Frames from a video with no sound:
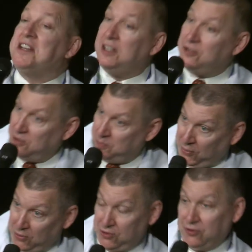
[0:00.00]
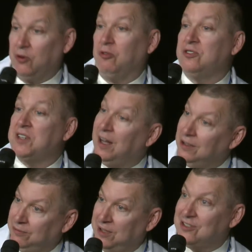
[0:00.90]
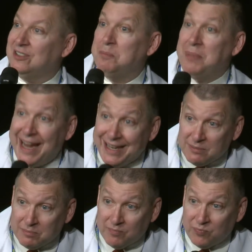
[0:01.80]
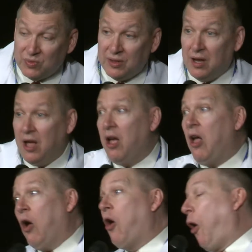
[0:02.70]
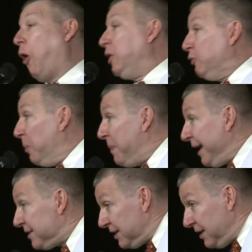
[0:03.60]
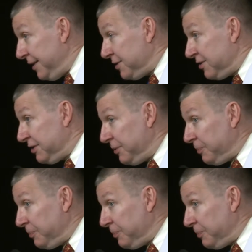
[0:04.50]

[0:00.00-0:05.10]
is your personal tolerance to pain? Are you a masochist?